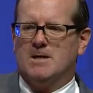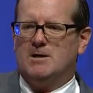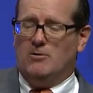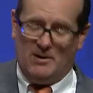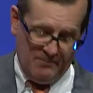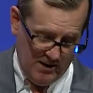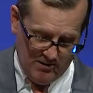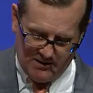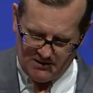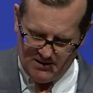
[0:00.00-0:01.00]
Here in
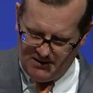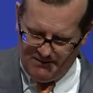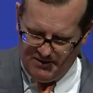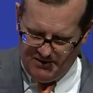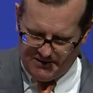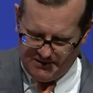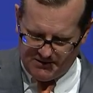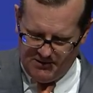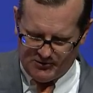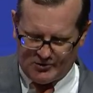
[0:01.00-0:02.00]
America, in American
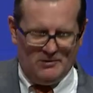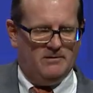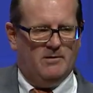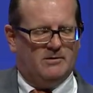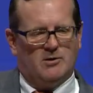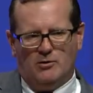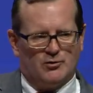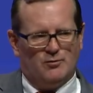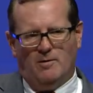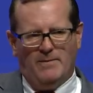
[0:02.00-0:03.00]
culture, there are
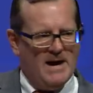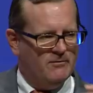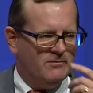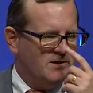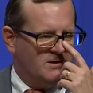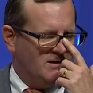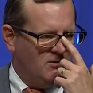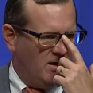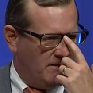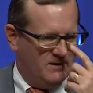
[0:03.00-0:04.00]
cultural boundaries that
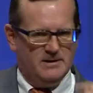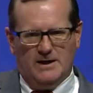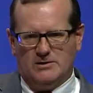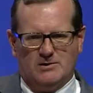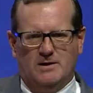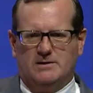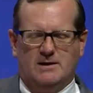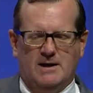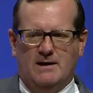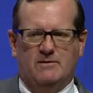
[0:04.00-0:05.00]
you haven't yet sought
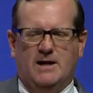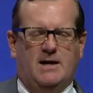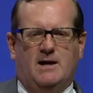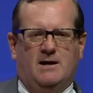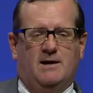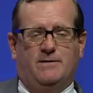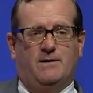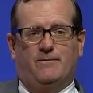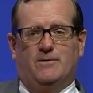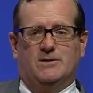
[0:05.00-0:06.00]
to navigate. I, I
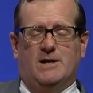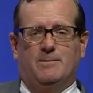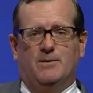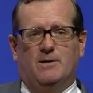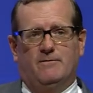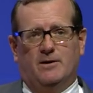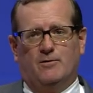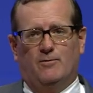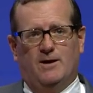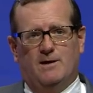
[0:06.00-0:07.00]
think, for example, of a
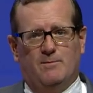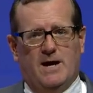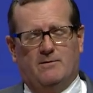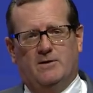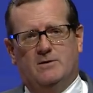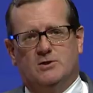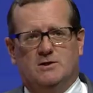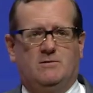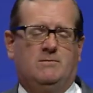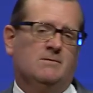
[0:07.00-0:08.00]
Korean background
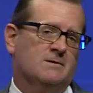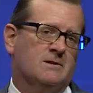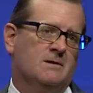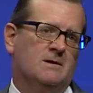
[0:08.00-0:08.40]
student,